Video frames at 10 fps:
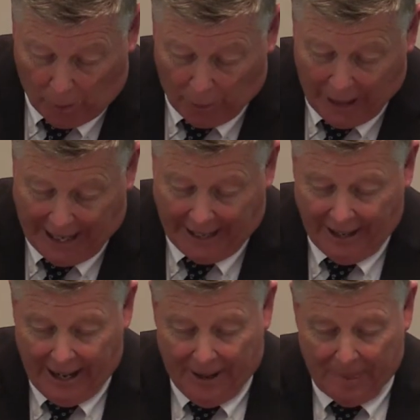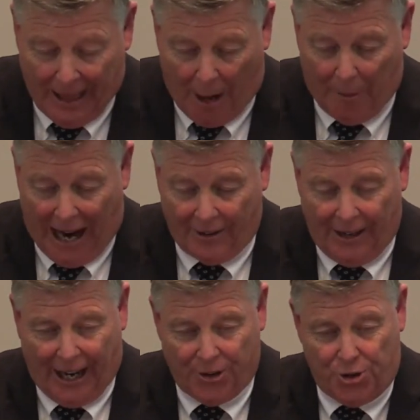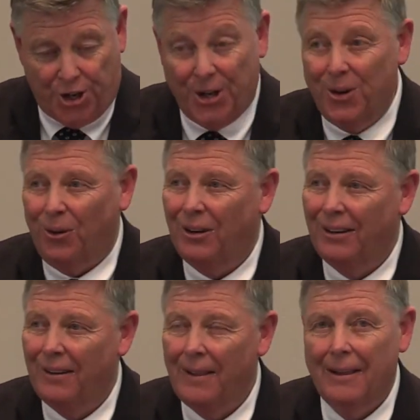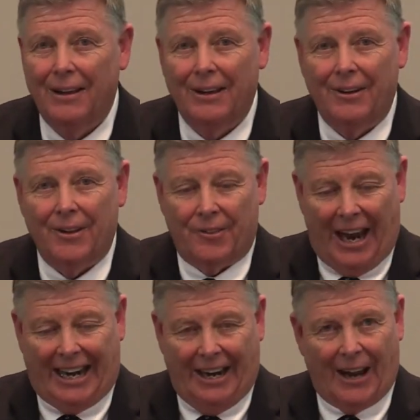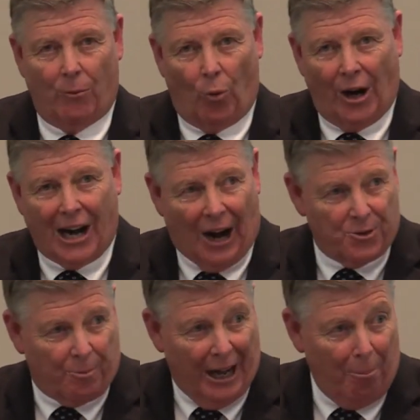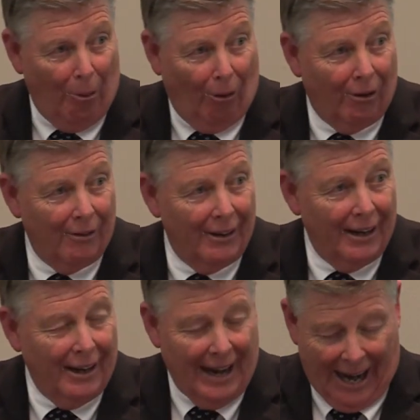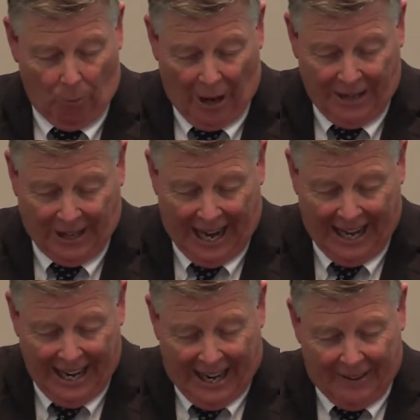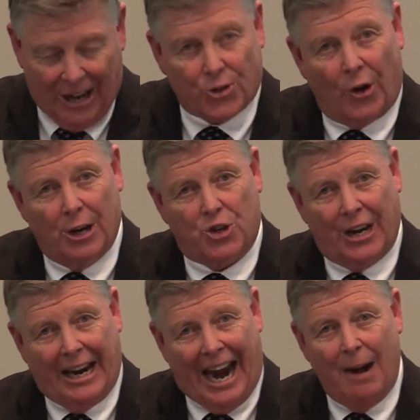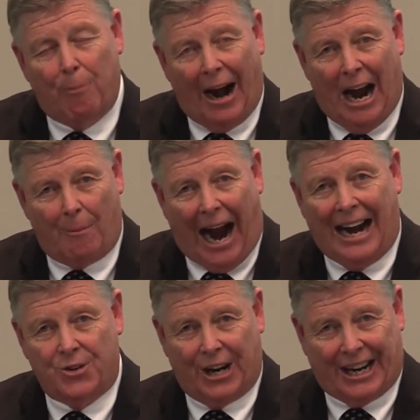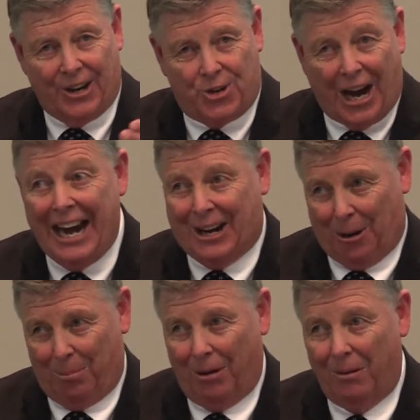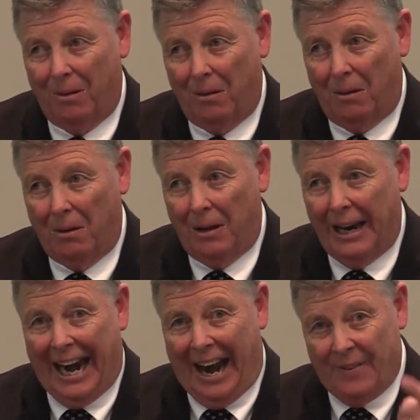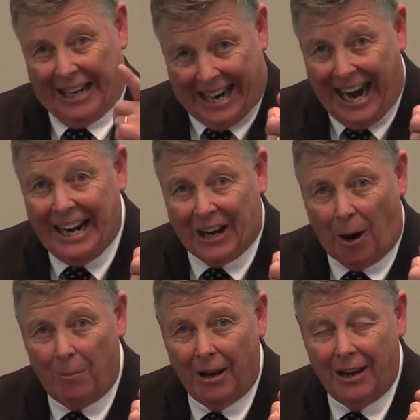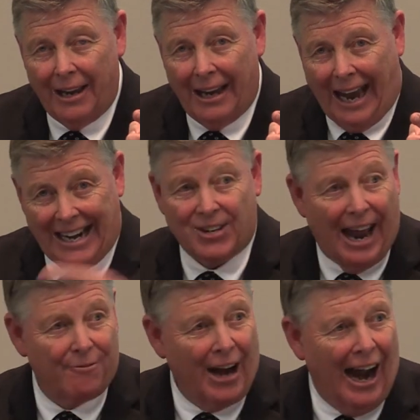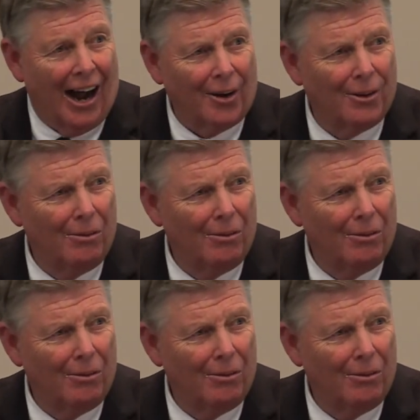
we're reading about a Jew thinking that we're God's people. And one day he's going to see Abraham, Isaac, and Jacob in the kingdom, and he's left out.